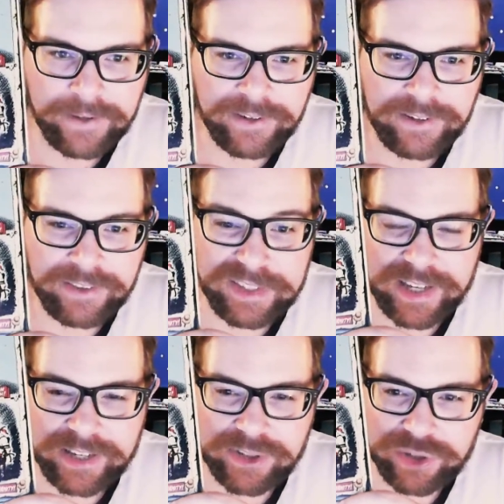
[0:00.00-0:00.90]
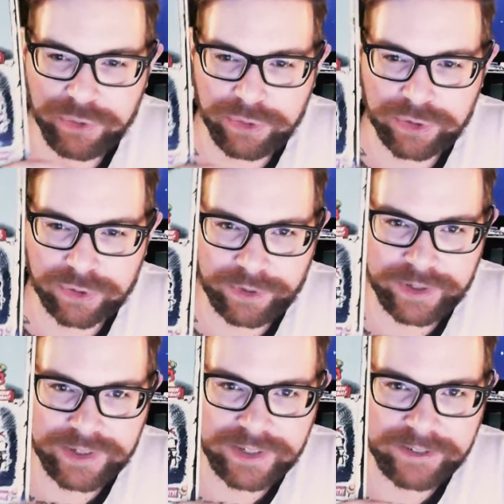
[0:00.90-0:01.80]
And this has two
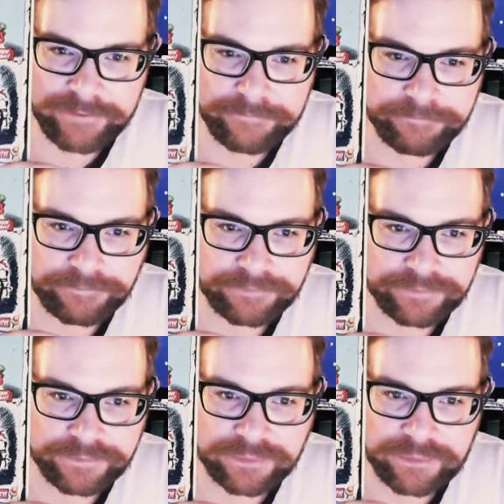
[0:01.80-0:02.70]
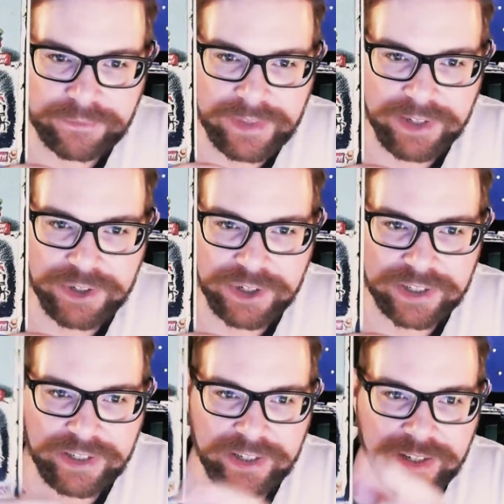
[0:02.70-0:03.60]
stories in it. As you can
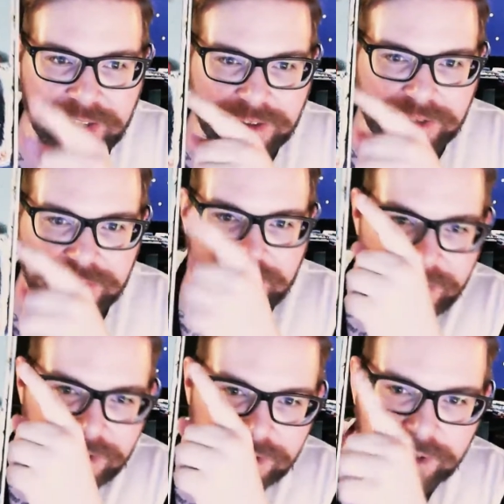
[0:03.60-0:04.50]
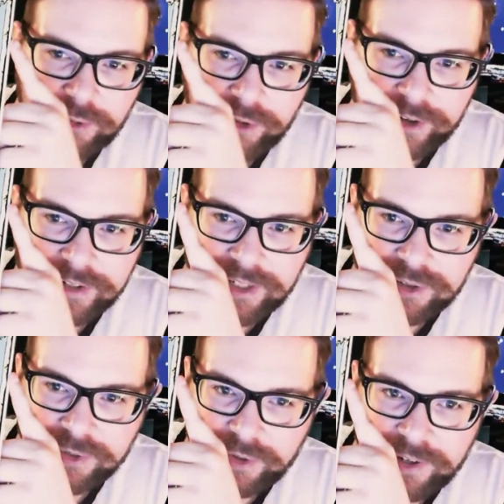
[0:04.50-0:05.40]
see, there's a Grundy
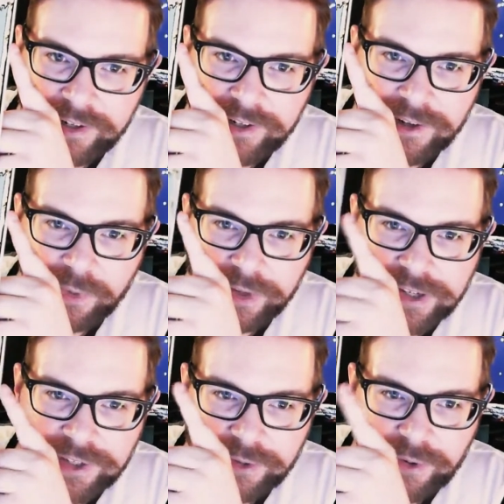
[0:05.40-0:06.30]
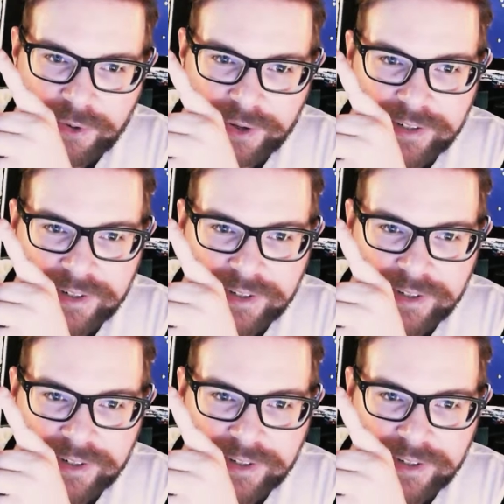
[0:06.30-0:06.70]
story where he's throwing